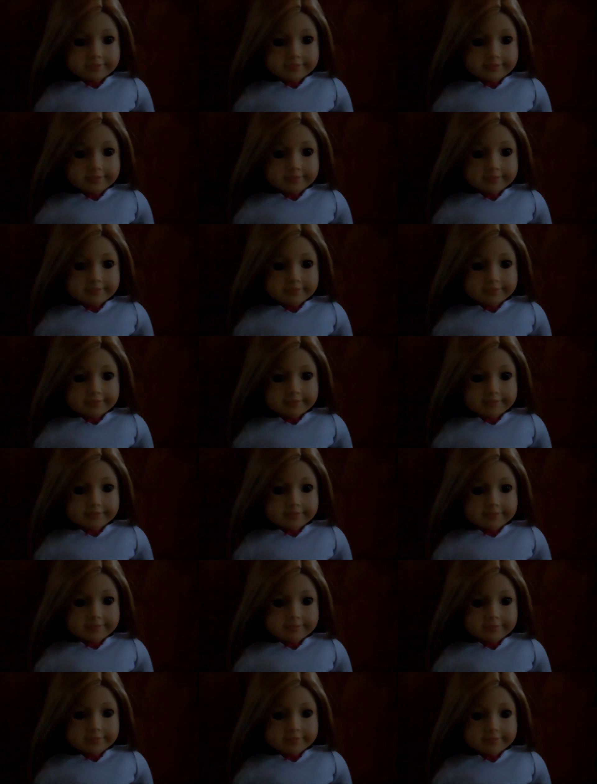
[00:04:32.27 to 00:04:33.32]

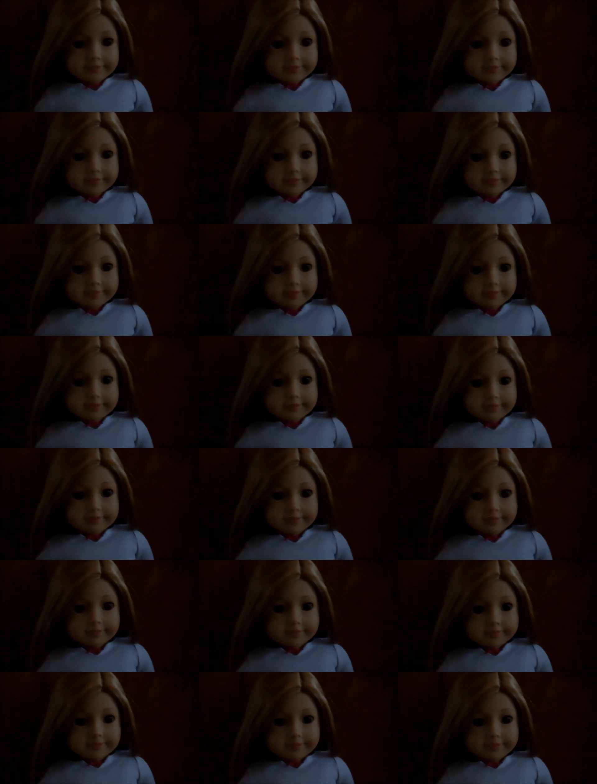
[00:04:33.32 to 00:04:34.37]

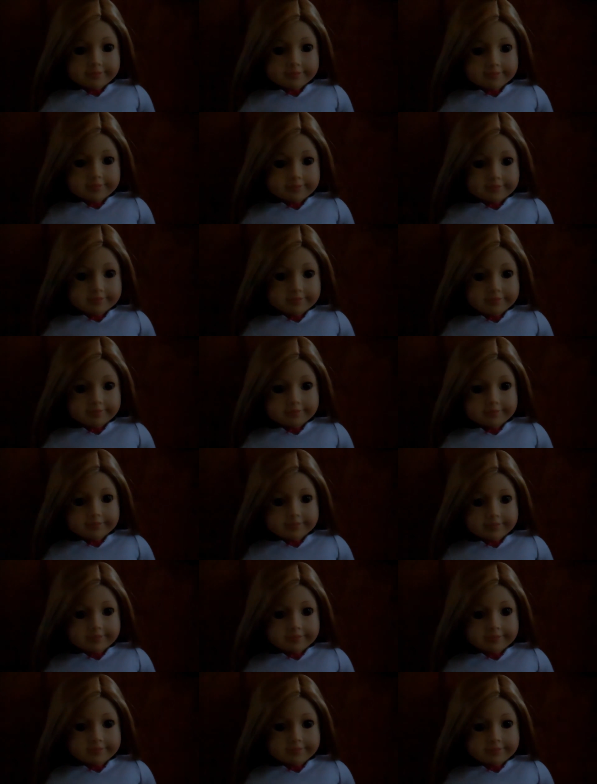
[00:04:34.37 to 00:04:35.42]

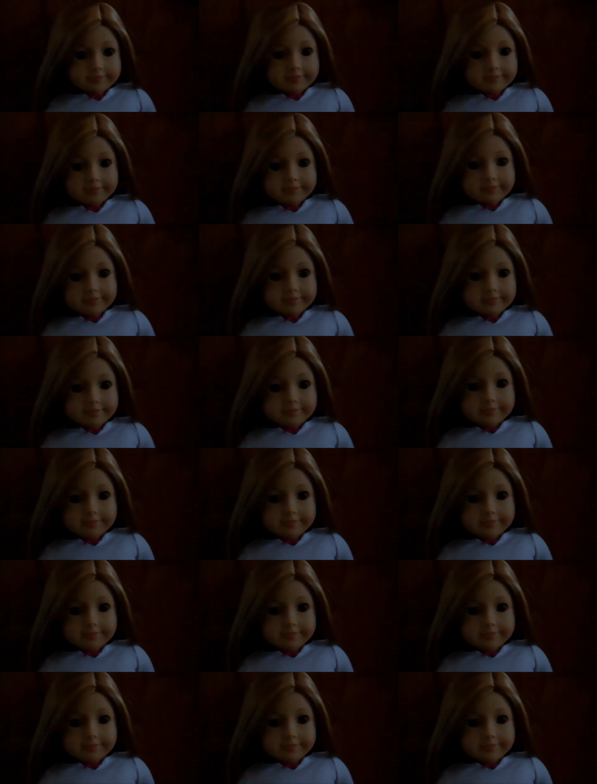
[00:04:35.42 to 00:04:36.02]
No one is speaking in this clip.